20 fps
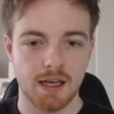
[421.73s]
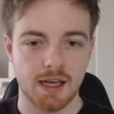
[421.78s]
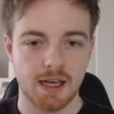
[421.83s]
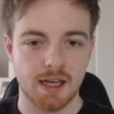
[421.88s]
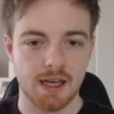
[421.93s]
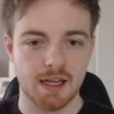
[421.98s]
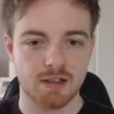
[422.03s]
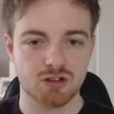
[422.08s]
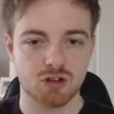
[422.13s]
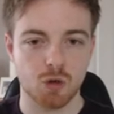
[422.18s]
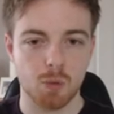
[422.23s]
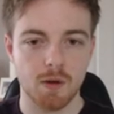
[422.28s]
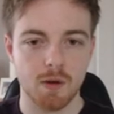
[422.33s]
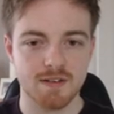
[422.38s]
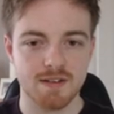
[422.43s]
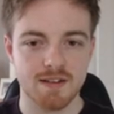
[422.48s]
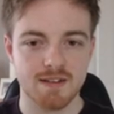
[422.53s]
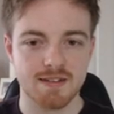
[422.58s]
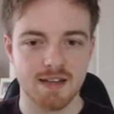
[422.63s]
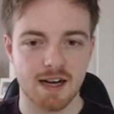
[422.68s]
Uh, so
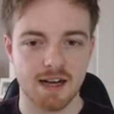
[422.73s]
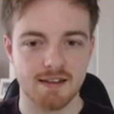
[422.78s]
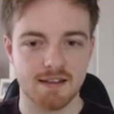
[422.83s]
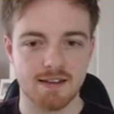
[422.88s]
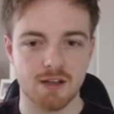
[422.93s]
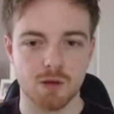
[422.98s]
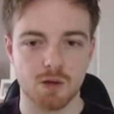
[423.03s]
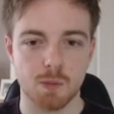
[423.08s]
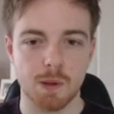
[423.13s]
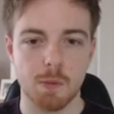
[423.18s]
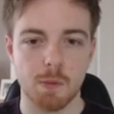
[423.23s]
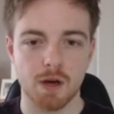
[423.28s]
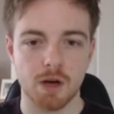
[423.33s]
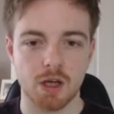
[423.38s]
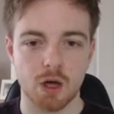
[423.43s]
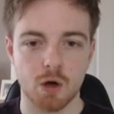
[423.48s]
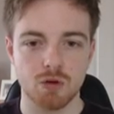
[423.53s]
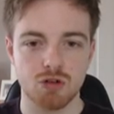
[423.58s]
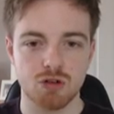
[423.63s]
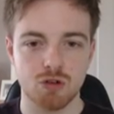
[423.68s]
once inside here, we want to
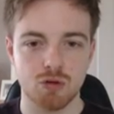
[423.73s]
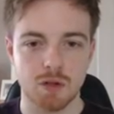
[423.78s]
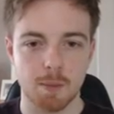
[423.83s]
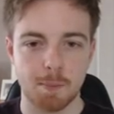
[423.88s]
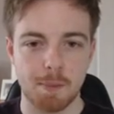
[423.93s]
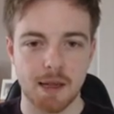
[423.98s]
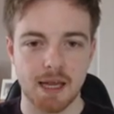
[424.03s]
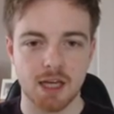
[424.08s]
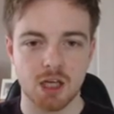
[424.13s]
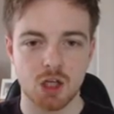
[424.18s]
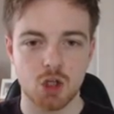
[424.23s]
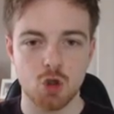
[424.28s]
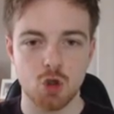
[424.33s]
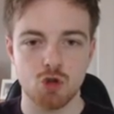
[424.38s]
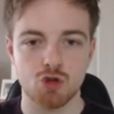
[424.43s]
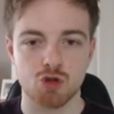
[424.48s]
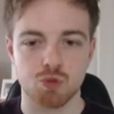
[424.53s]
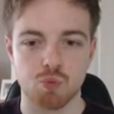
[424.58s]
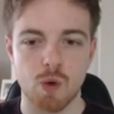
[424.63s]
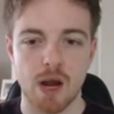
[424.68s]
go to the big,
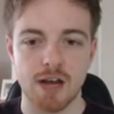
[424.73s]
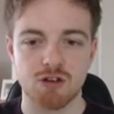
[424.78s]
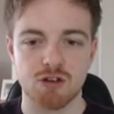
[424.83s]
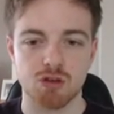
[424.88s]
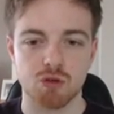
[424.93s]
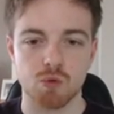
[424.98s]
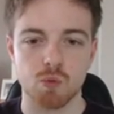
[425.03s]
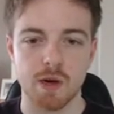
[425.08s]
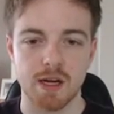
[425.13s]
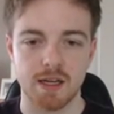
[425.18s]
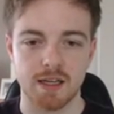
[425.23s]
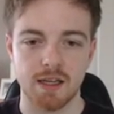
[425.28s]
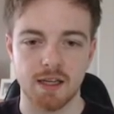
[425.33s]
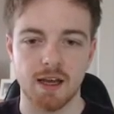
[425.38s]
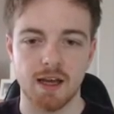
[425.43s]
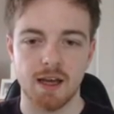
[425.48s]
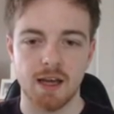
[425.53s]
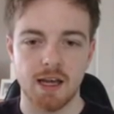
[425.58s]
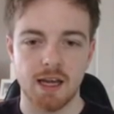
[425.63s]
huge red tree.